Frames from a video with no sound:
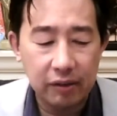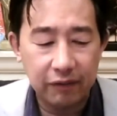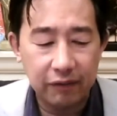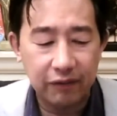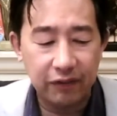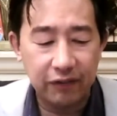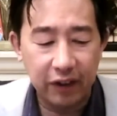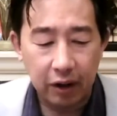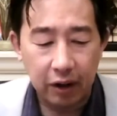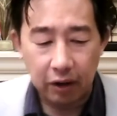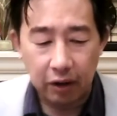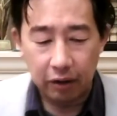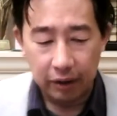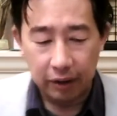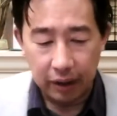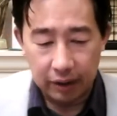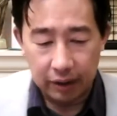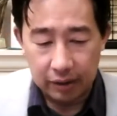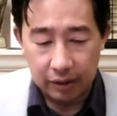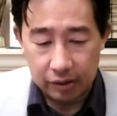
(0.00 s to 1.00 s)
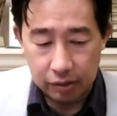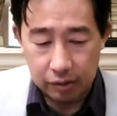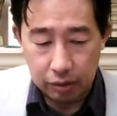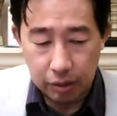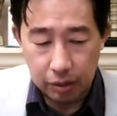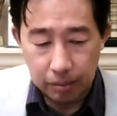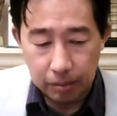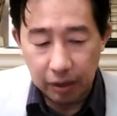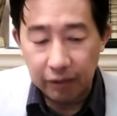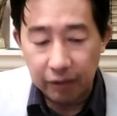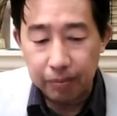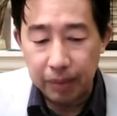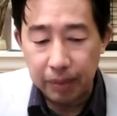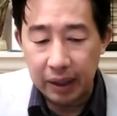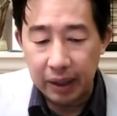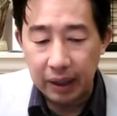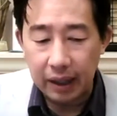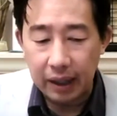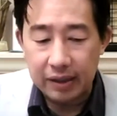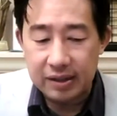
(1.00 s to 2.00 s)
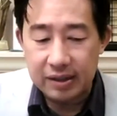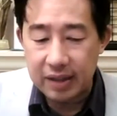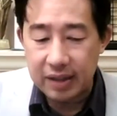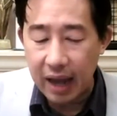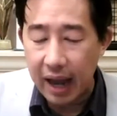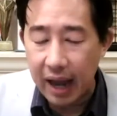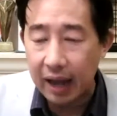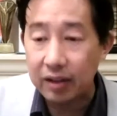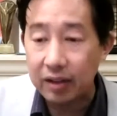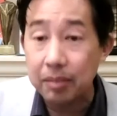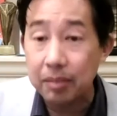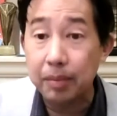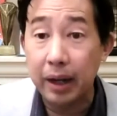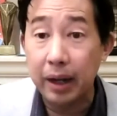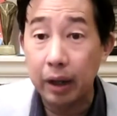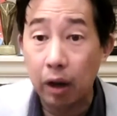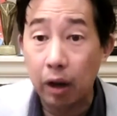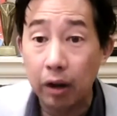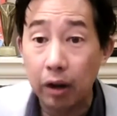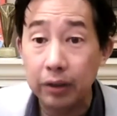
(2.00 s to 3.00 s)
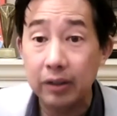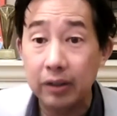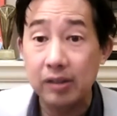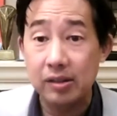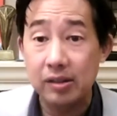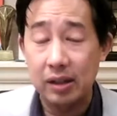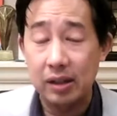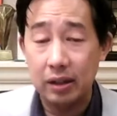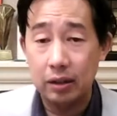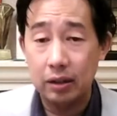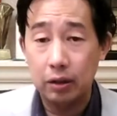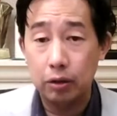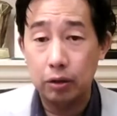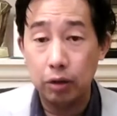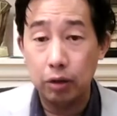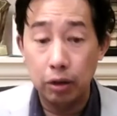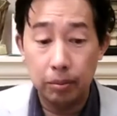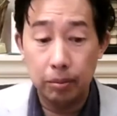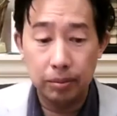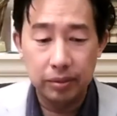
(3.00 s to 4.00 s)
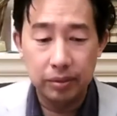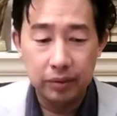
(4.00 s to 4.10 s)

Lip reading: fear in this group of being attacked by others in the group.